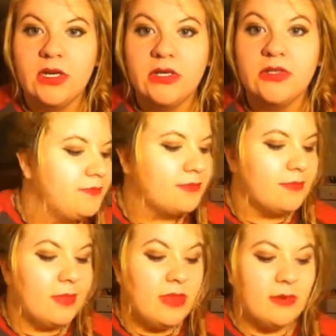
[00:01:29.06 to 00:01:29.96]
and
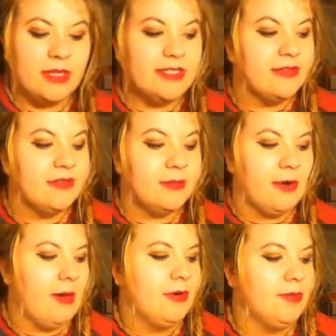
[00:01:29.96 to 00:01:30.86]
that's it for the
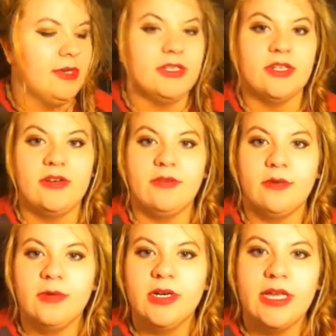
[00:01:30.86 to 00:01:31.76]
primer. Pretty
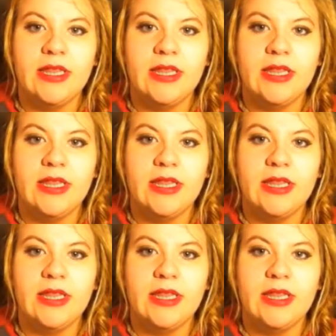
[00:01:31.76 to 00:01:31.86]
straightforward.